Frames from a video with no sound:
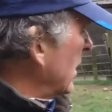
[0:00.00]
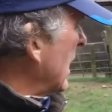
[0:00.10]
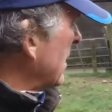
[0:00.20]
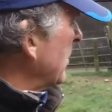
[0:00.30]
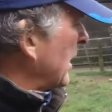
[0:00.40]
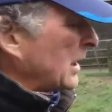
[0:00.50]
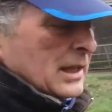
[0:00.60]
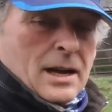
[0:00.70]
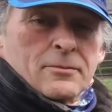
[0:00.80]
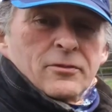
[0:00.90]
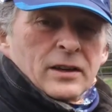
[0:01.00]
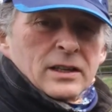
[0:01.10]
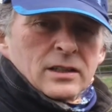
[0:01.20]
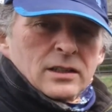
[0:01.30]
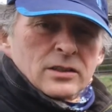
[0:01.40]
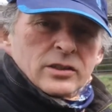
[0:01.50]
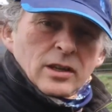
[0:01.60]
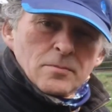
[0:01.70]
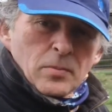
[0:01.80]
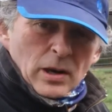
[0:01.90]
that's the little lamb feeder. There's a
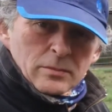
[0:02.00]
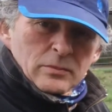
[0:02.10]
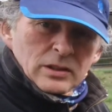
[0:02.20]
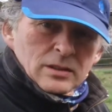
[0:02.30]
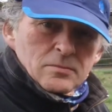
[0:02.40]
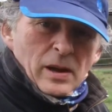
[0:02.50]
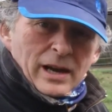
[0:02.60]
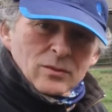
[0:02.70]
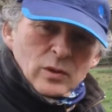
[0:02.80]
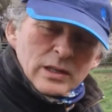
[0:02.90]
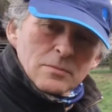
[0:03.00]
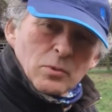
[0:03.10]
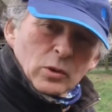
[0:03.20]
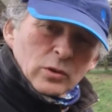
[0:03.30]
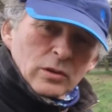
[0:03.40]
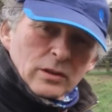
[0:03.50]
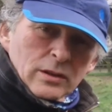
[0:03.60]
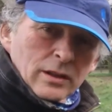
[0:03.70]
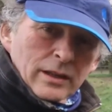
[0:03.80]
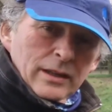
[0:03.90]
compartment at the back where you put
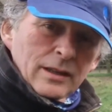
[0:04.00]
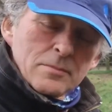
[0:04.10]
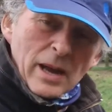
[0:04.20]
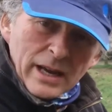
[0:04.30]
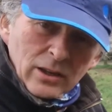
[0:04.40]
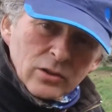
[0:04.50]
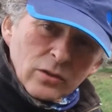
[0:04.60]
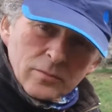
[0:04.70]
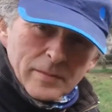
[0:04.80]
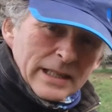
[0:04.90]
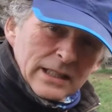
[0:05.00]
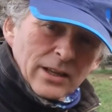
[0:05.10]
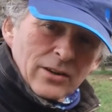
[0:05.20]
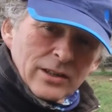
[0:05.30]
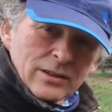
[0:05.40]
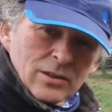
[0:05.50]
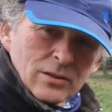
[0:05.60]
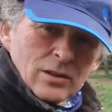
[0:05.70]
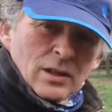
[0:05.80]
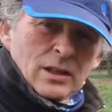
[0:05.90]
a bag or 2 of meal down
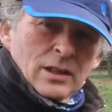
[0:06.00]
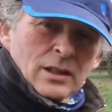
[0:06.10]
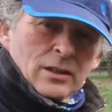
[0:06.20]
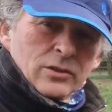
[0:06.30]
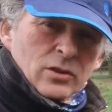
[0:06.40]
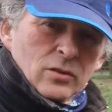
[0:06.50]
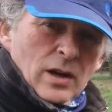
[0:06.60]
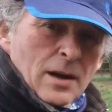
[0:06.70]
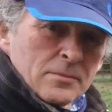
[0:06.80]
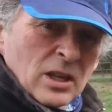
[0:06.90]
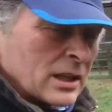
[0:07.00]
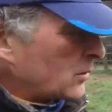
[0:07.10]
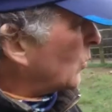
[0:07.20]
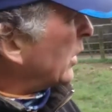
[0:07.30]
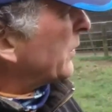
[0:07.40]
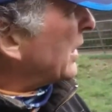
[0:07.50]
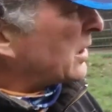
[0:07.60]
into. So I'm taking one of these